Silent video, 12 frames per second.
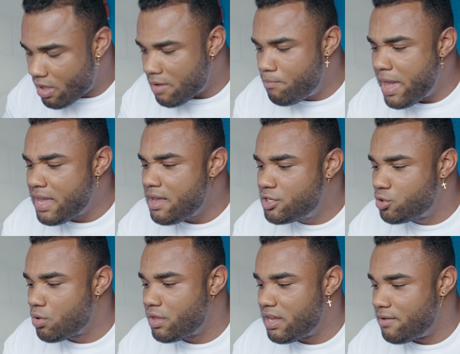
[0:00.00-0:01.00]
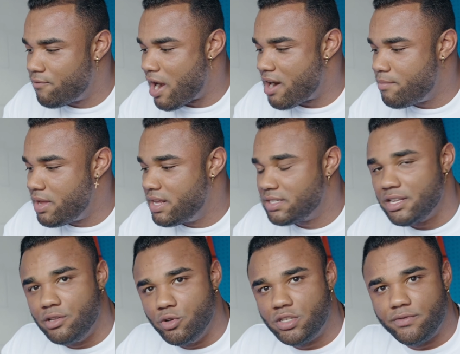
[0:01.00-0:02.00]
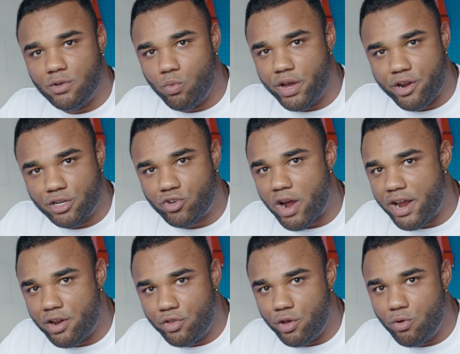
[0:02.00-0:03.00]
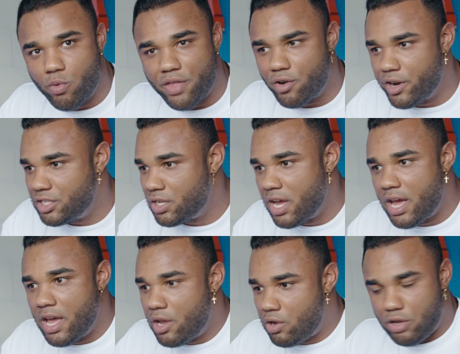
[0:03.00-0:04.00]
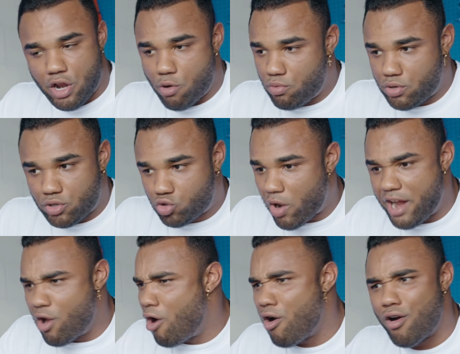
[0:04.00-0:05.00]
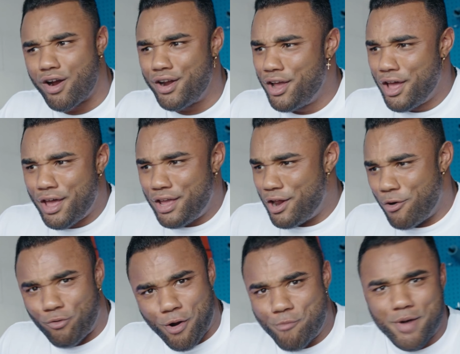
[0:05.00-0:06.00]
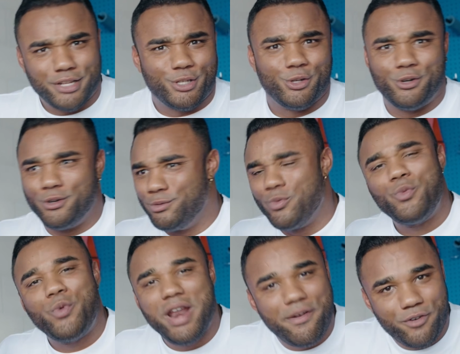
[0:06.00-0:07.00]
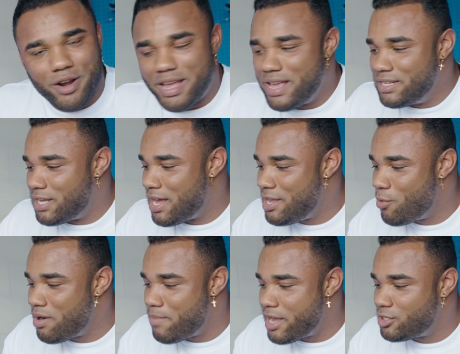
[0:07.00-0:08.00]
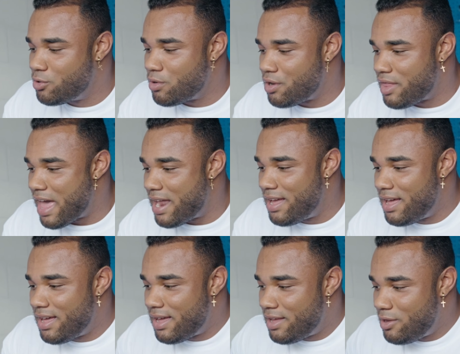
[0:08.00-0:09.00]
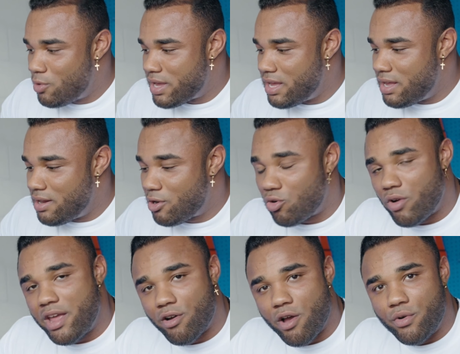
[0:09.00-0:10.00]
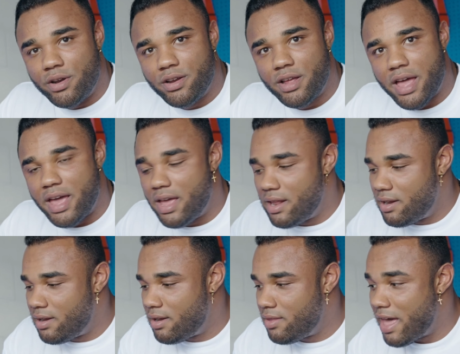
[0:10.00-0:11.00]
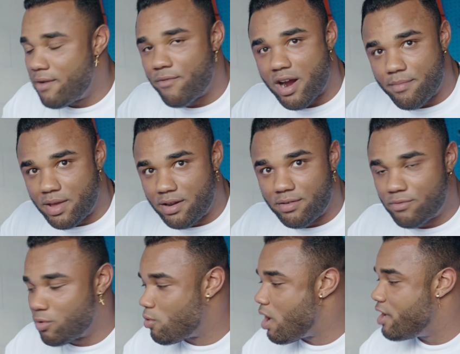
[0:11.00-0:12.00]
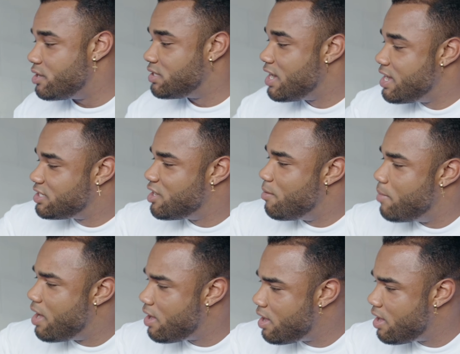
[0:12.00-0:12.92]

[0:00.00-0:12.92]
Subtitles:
making sure the environment is conducive to what you're trying to do, whether it's, you know, train hard, you know, grow muscle, whatever it is, you want to make sure that you can create your own. And that environment requires some